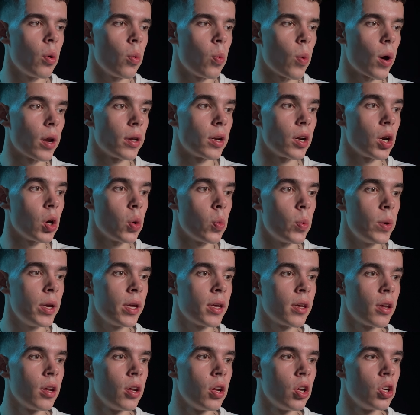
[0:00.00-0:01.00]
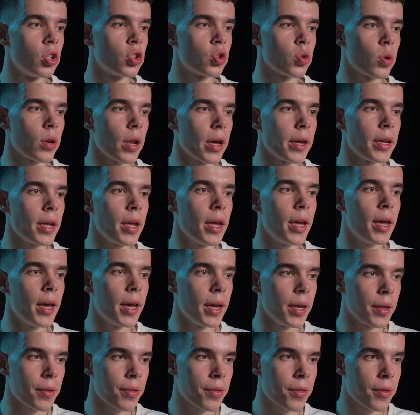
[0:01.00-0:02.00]
1 week, July
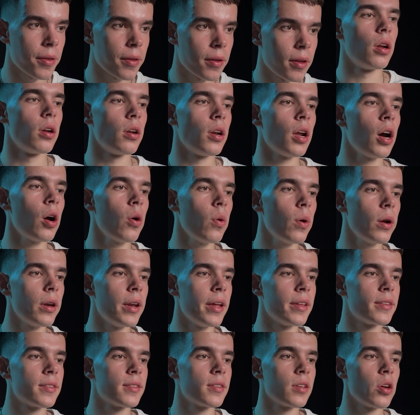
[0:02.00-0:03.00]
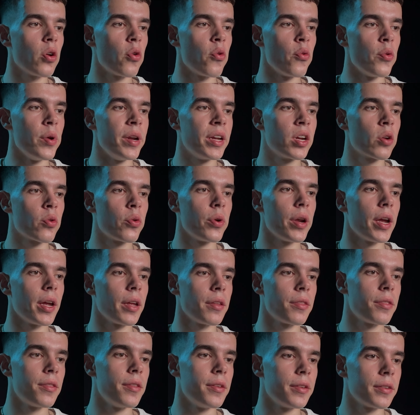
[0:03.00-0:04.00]
8th. Now let's
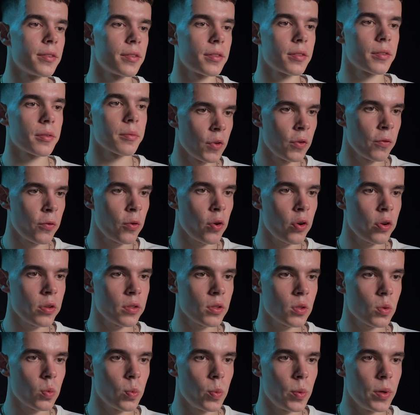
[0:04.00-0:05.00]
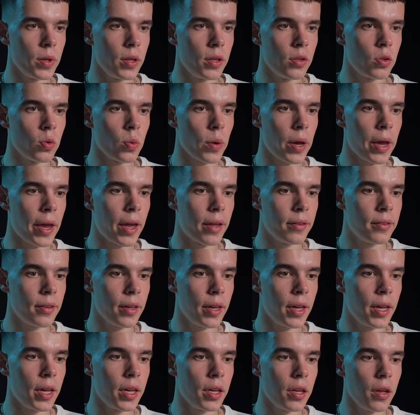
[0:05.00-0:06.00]
recreate this. First, we need to add
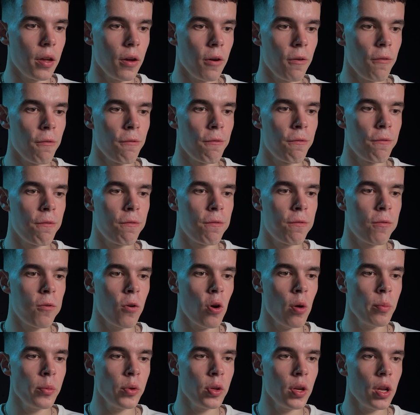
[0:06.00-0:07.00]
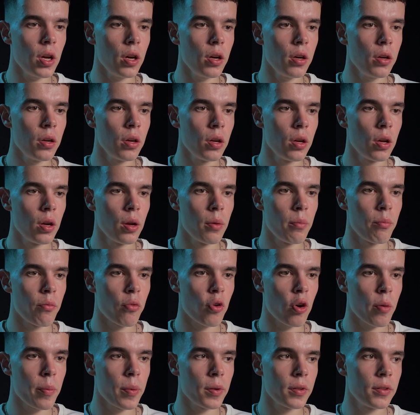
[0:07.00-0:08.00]
a formula
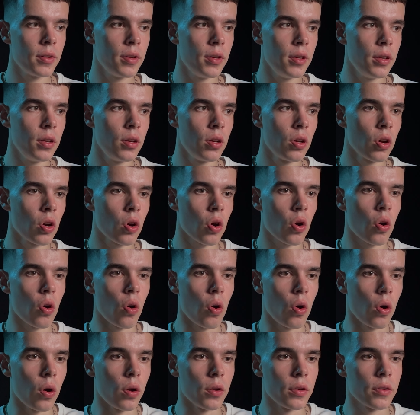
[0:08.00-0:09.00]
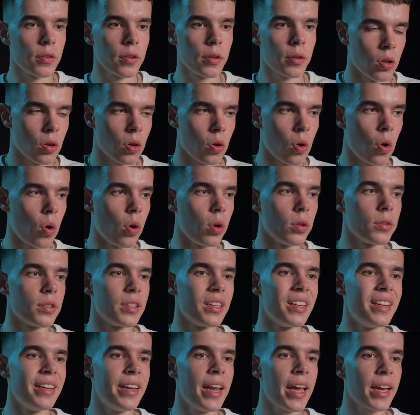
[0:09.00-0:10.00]
property called
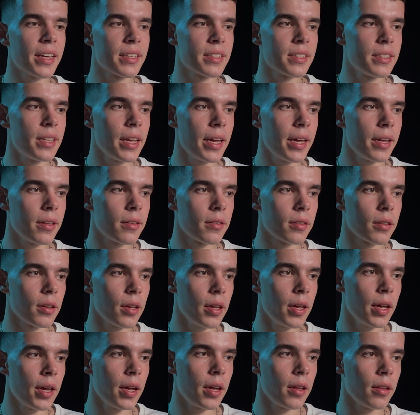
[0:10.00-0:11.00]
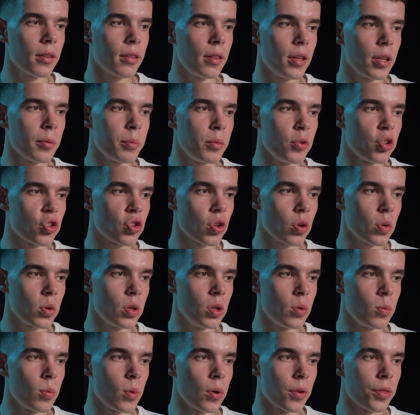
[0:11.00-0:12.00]
next date, and let me show
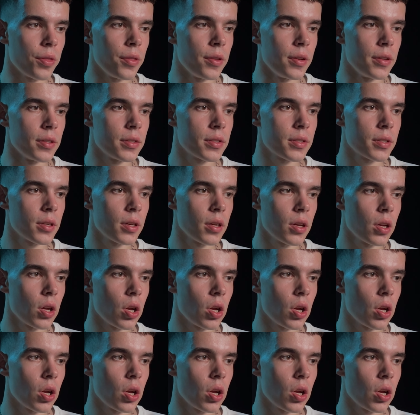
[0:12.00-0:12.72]
you what this